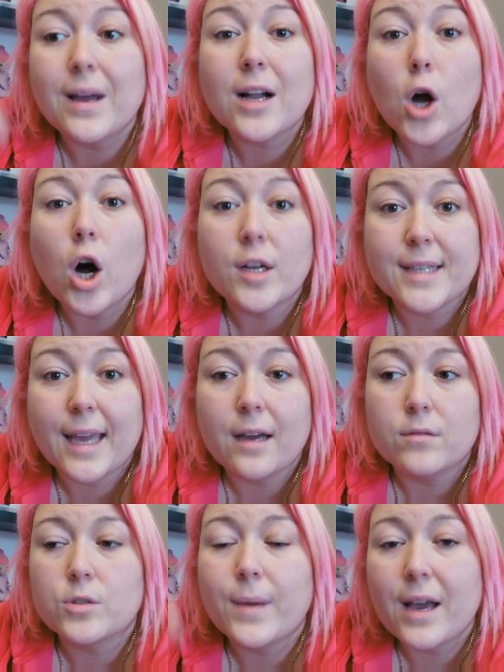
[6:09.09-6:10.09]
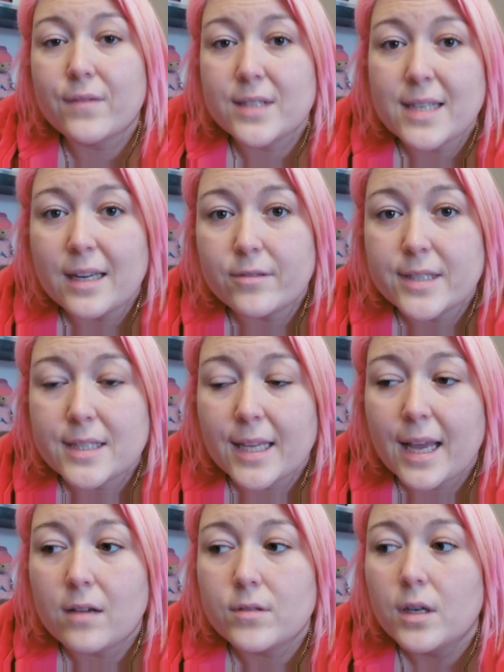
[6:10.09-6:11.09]
a card account so we have a salaries
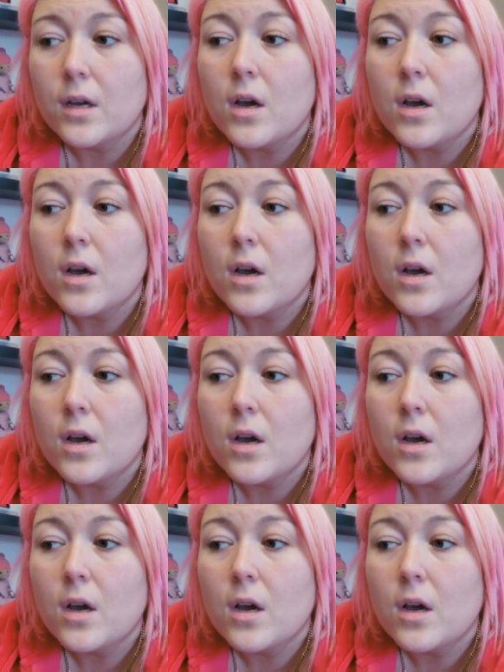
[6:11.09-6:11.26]
account